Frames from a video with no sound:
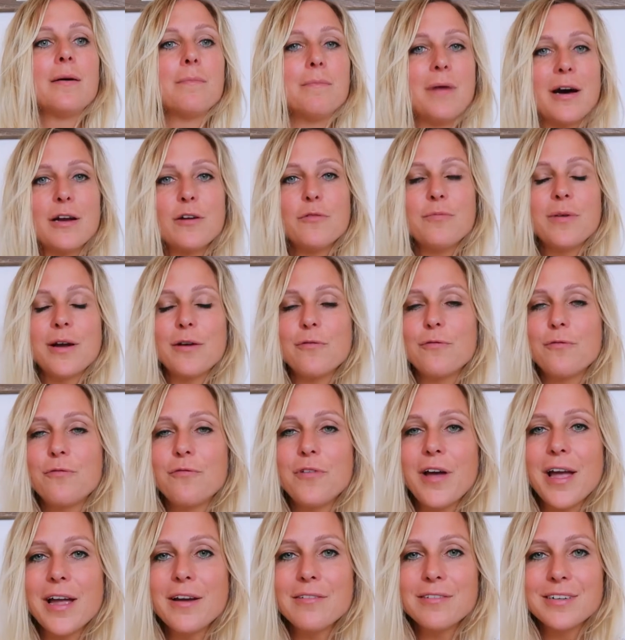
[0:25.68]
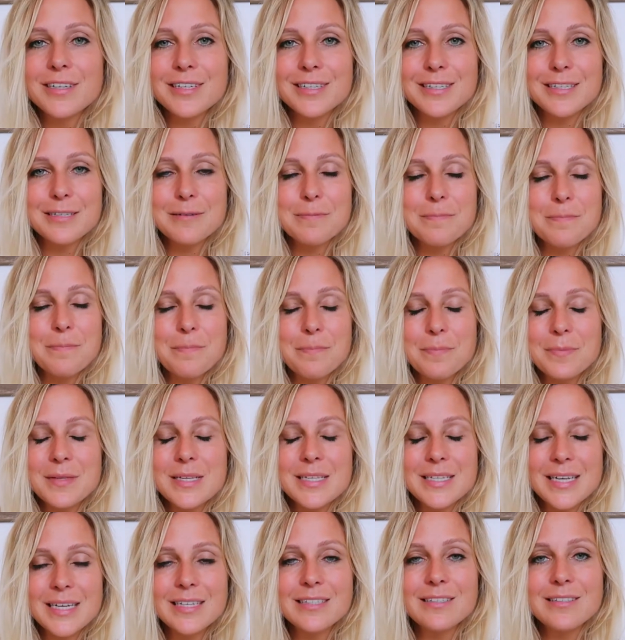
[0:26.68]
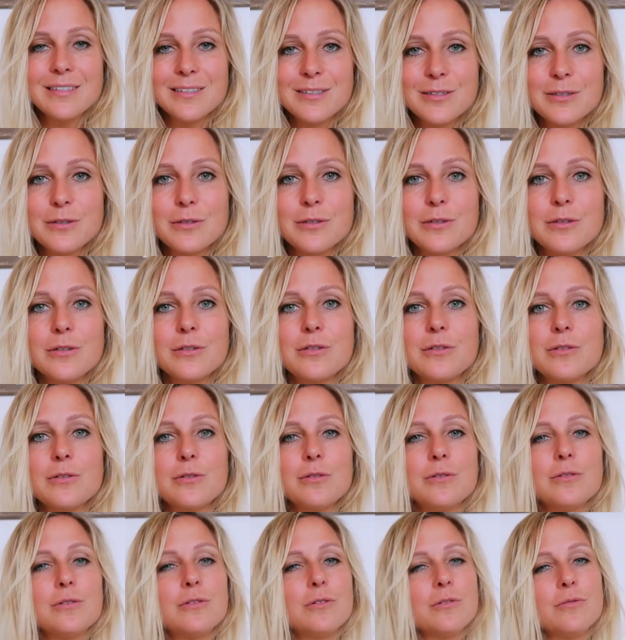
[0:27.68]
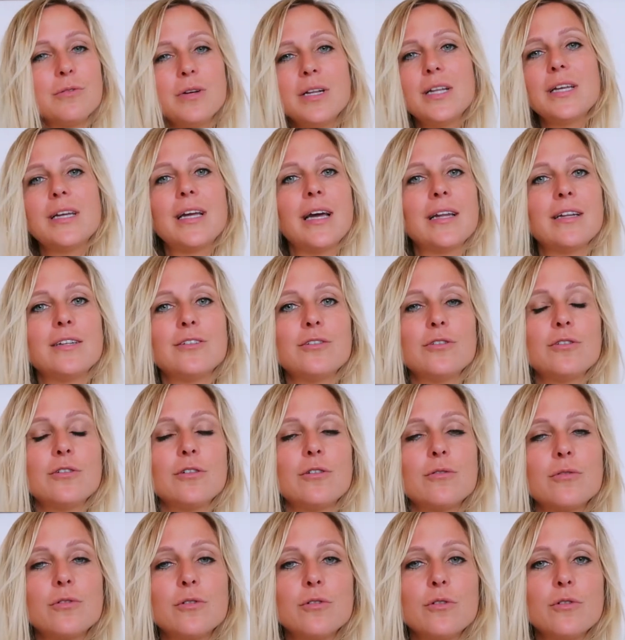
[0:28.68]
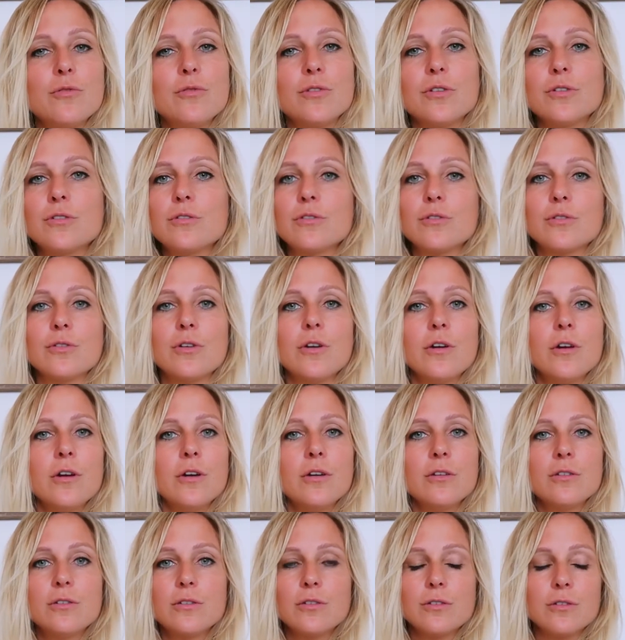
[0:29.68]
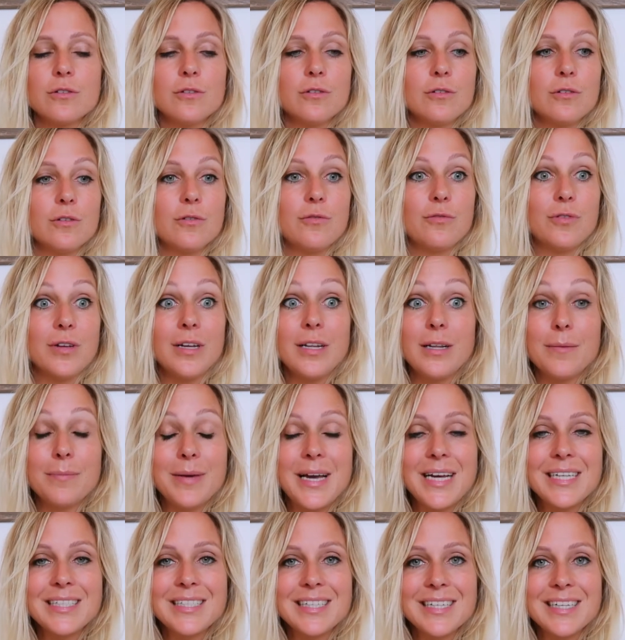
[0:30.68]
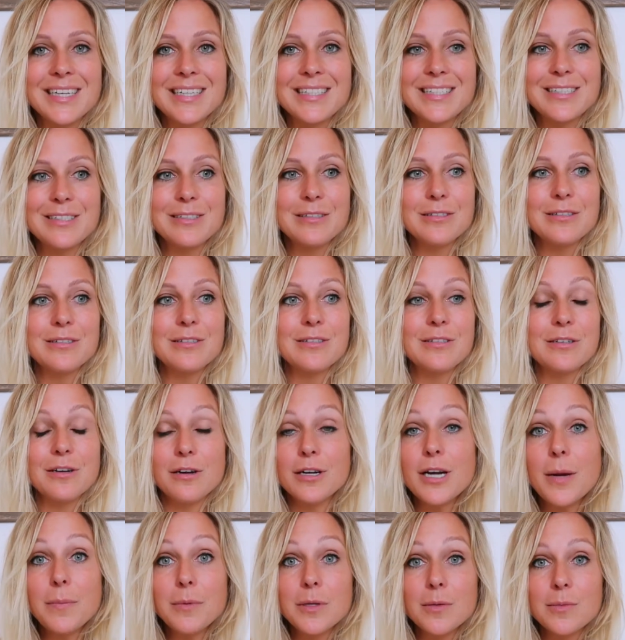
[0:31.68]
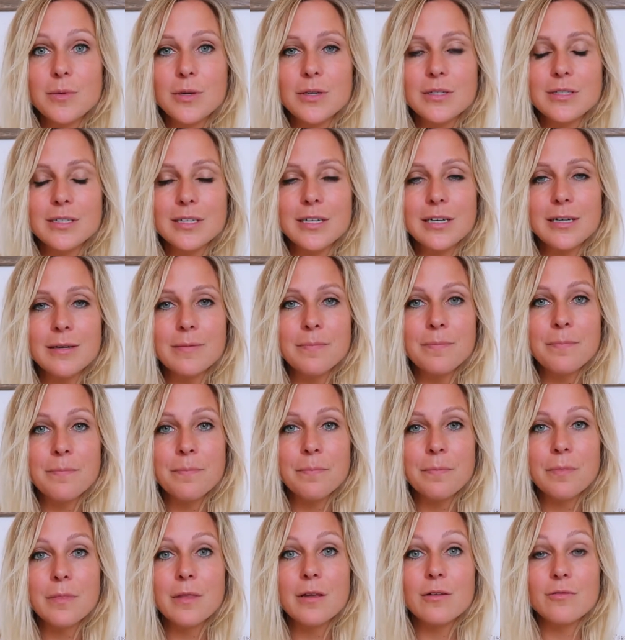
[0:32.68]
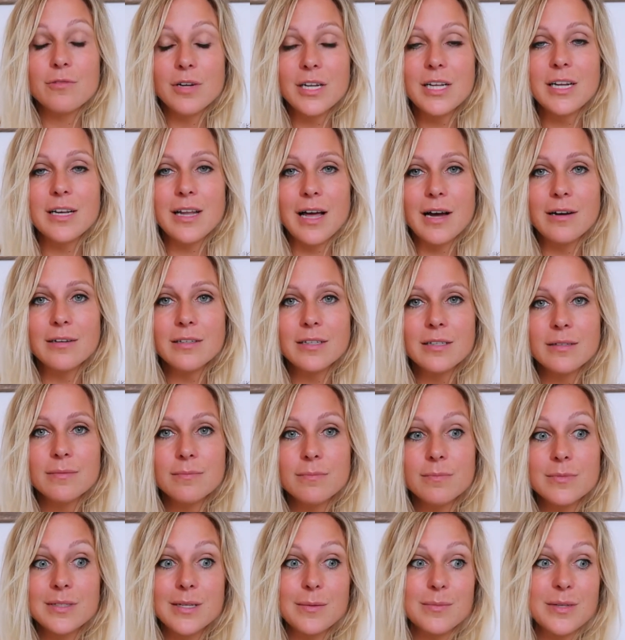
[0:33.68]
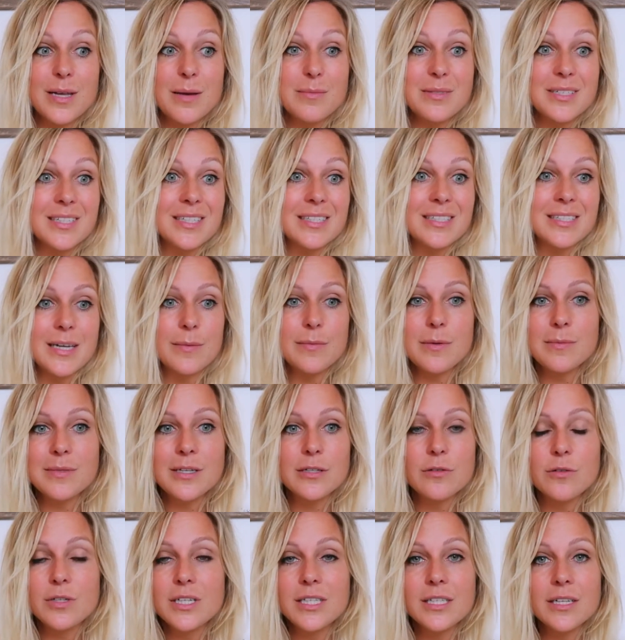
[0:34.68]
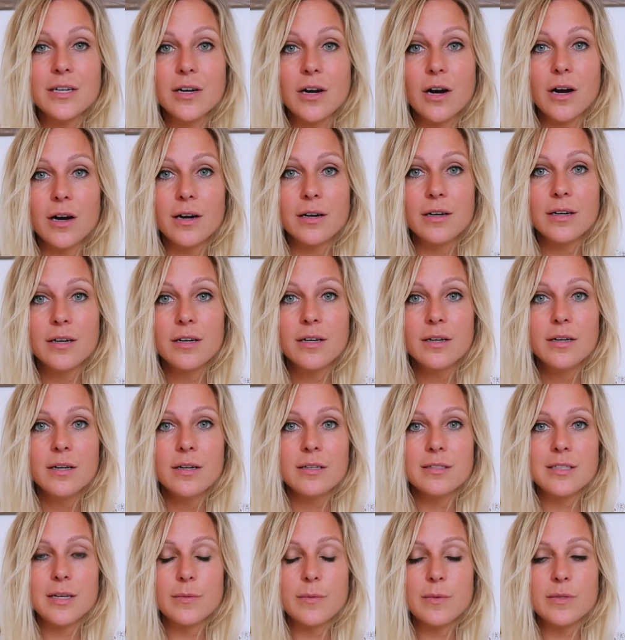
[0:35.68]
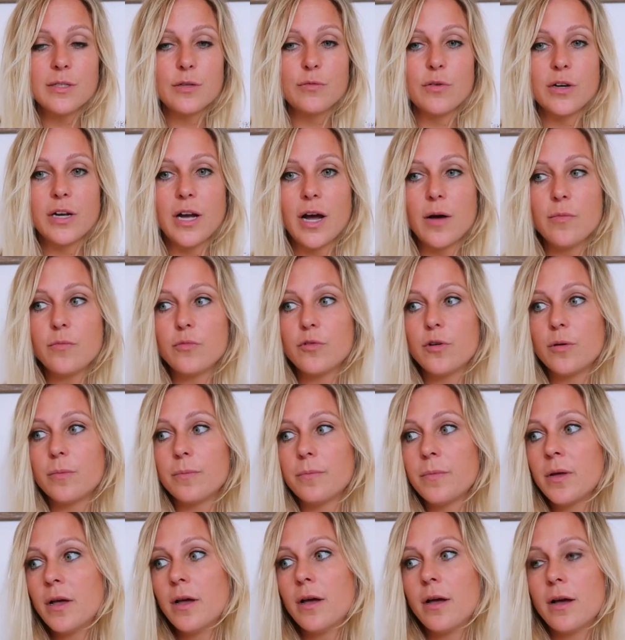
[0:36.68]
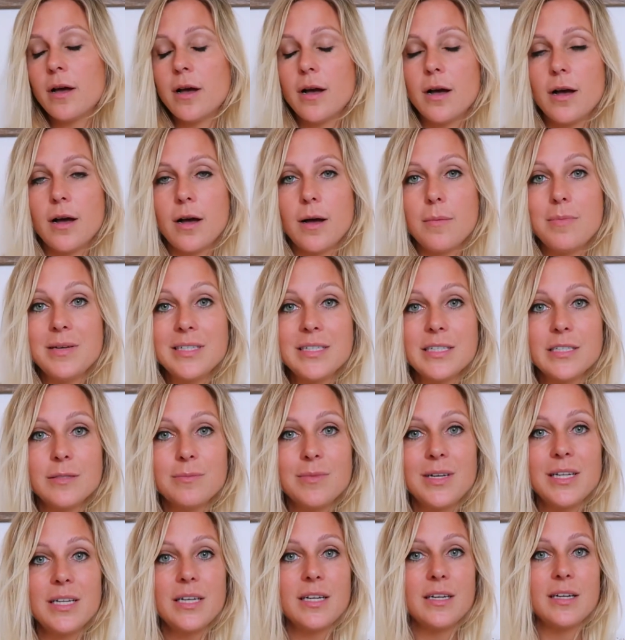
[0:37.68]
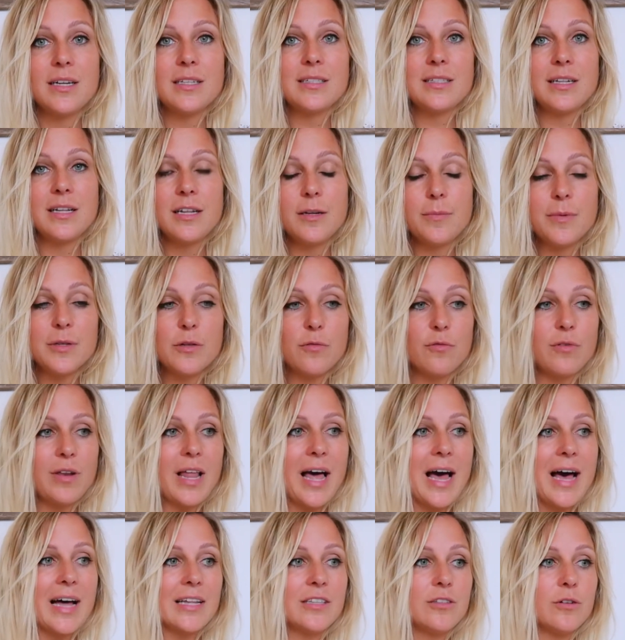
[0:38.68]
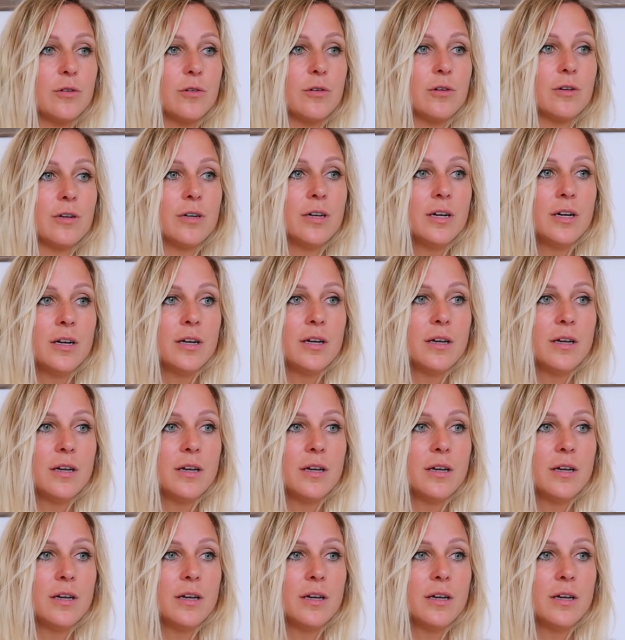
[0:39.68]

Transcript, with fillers: one of my favorite things to do to, to really get into the groove and to, to feel amazing is to turn up the music really loud. Sometimes, and sometimes I do it in the car. Sometimes if I come from uh, a business meeting and it's a little bit flat or,